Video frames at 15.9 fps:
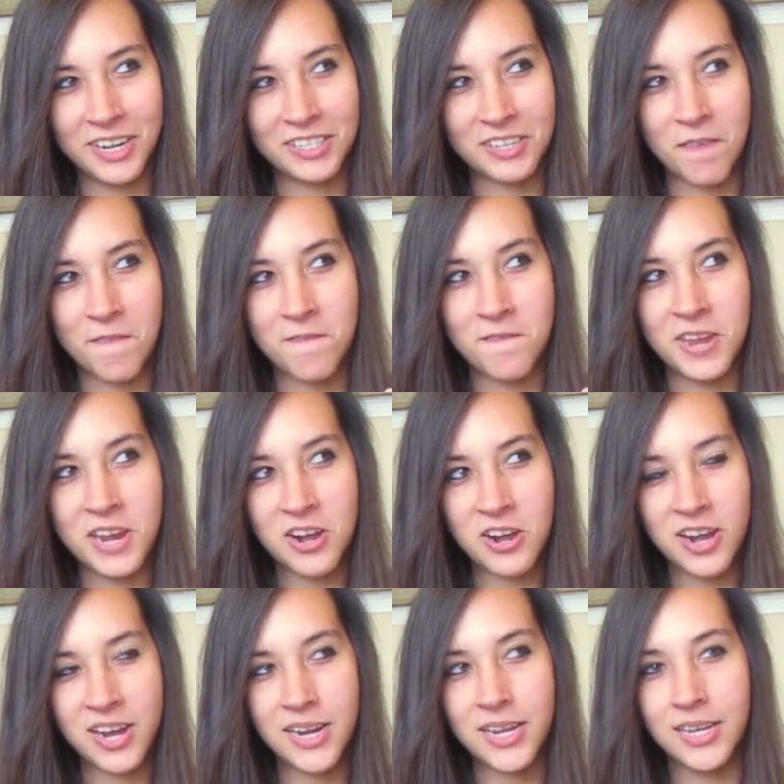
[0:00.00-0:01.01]
it's a
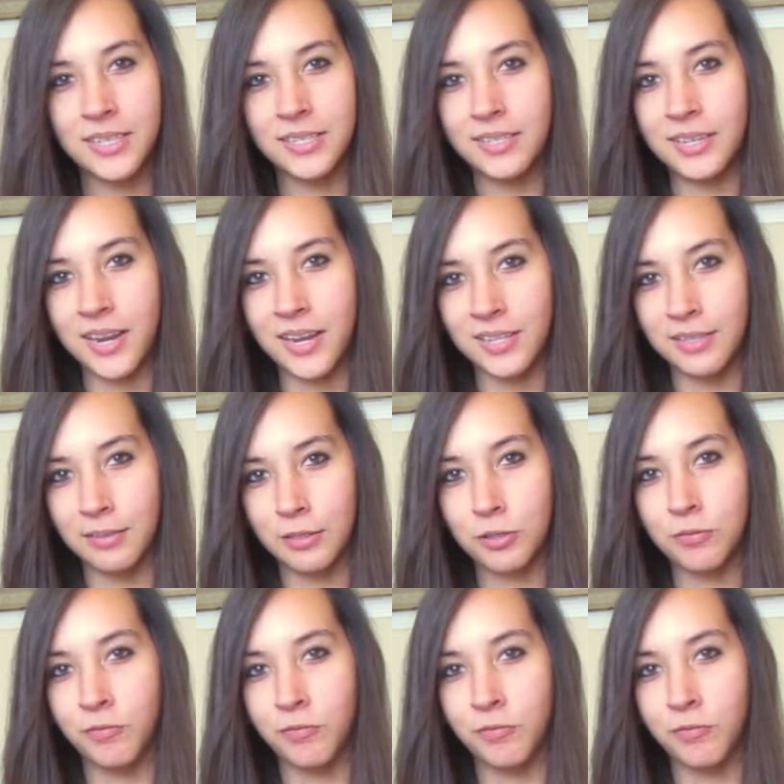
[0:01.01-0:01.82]
very intense,